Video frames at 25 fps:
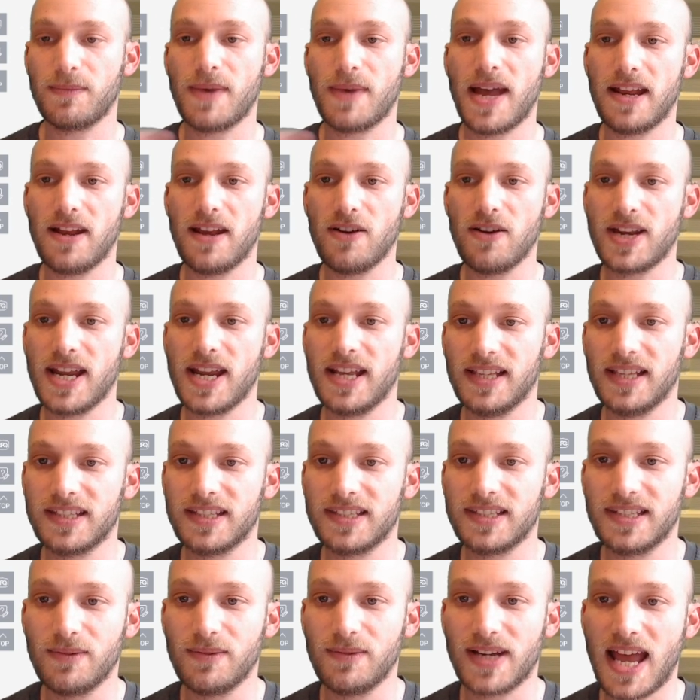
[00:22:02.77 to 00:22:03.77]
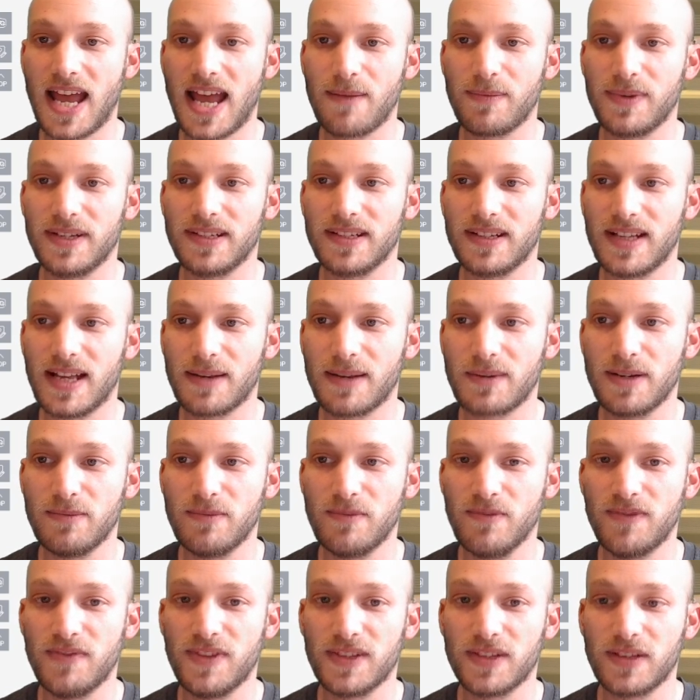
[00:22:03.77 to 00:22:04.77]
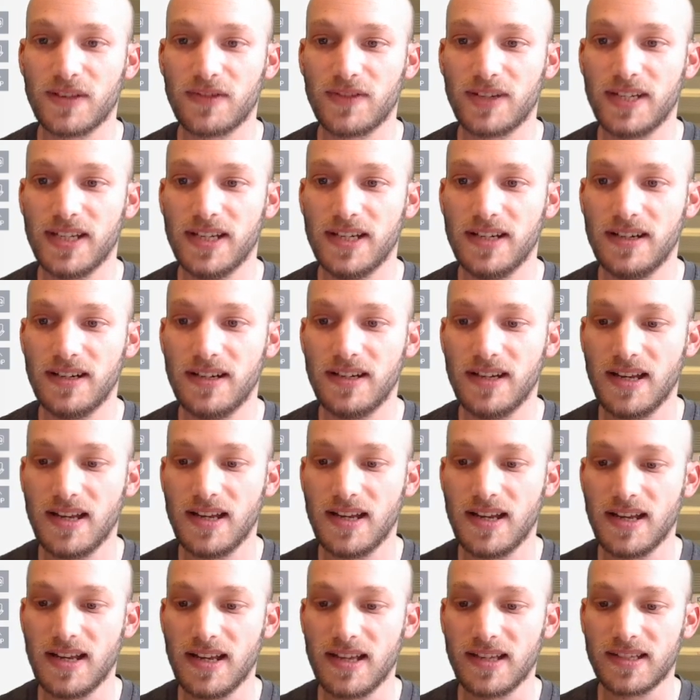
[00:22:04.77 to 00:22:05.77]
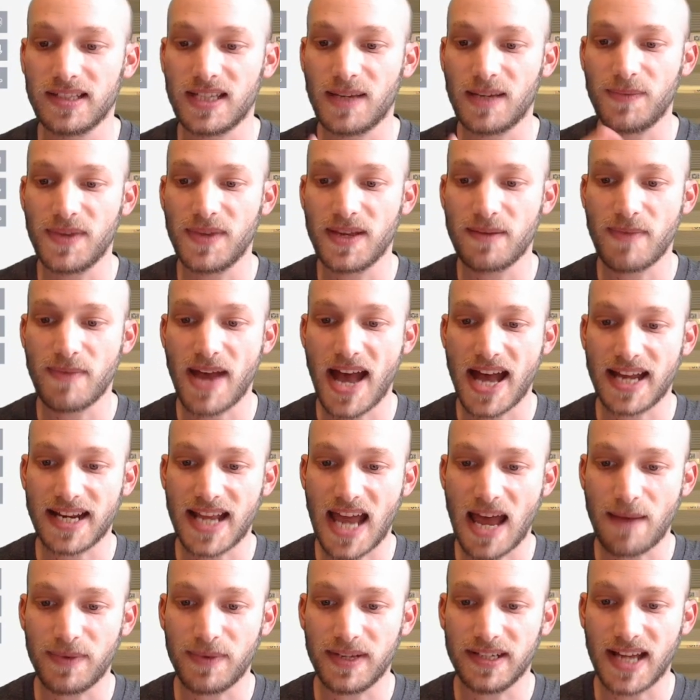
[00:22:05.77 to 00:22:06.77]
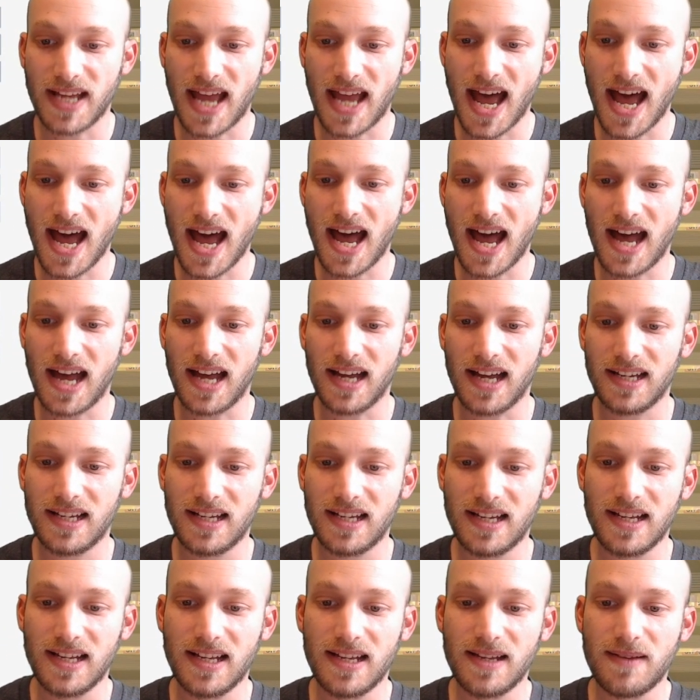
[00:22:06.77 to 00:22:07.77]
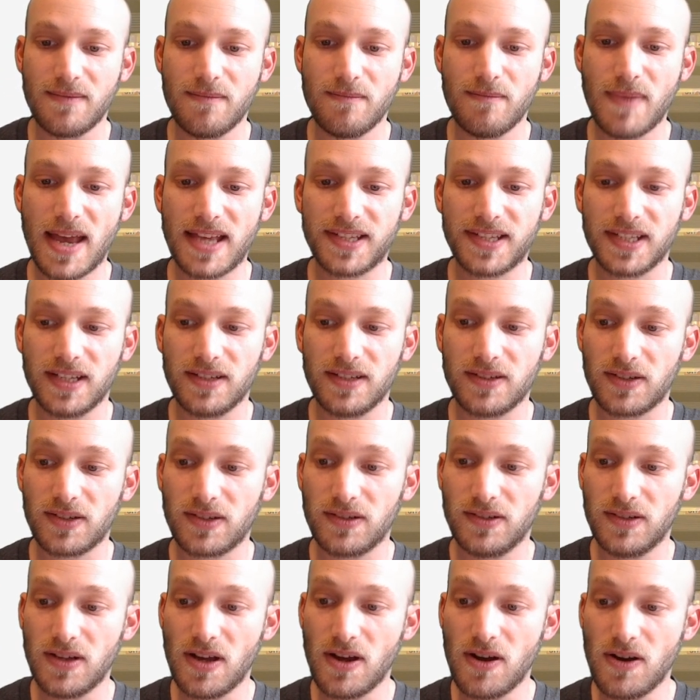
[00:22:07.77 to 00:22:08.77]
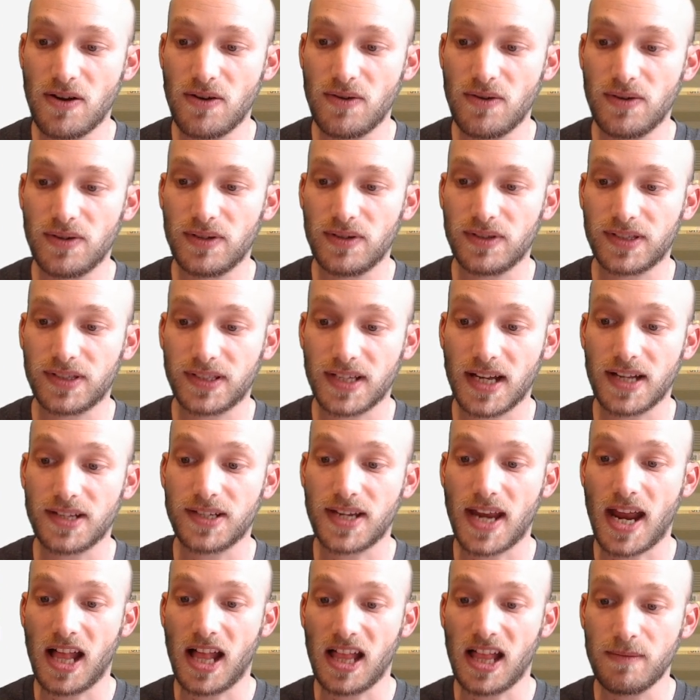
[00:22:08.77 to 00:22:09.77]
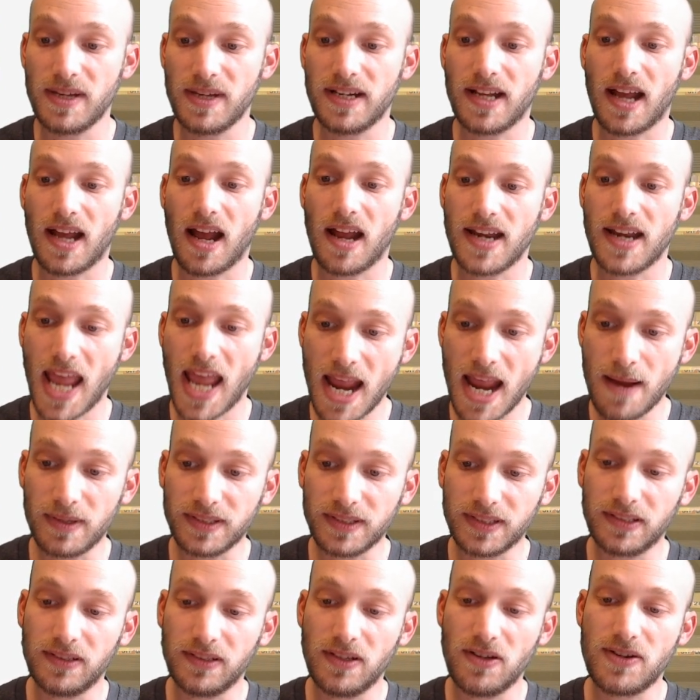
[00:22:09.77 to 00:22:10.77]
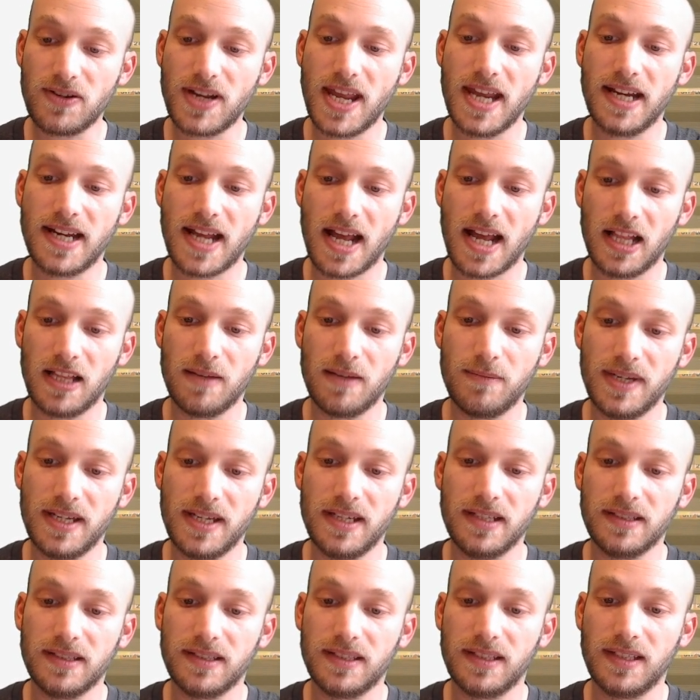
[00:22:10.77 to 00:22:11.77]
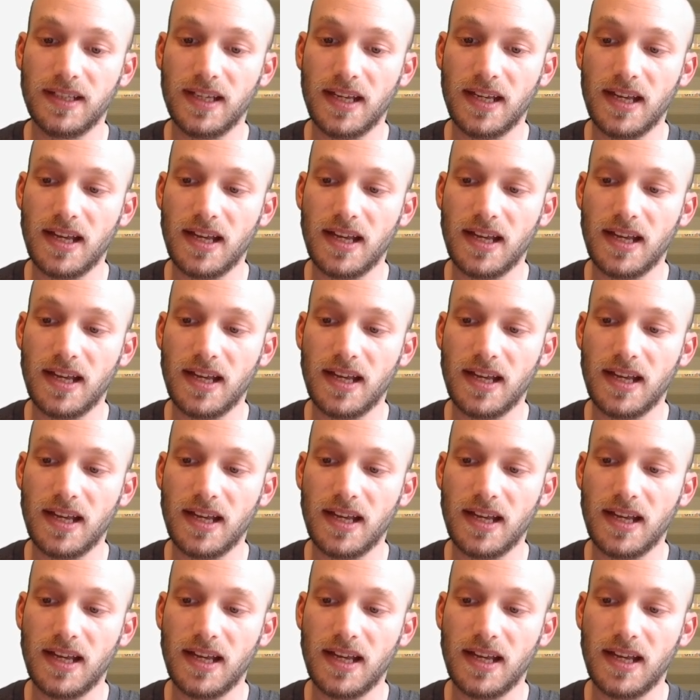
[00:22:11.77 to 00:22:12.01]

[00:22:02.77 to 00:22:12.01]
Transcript: bad. Okay, let's see what happened. I'm going to move this over here. Something bad happened. Message, no such element, unable to locate element,